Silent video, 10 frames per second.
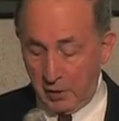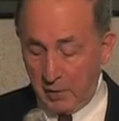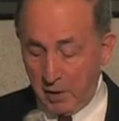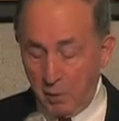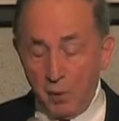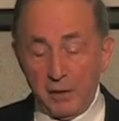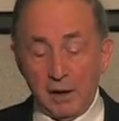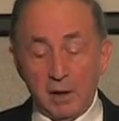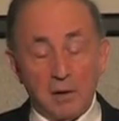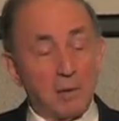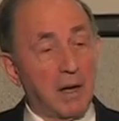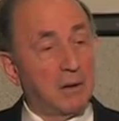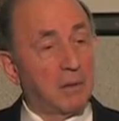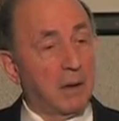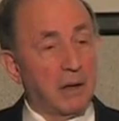We're moving in the right
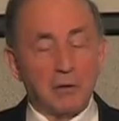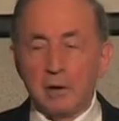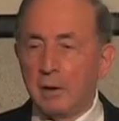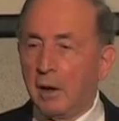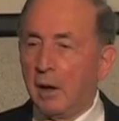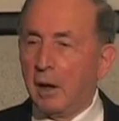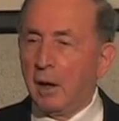direction.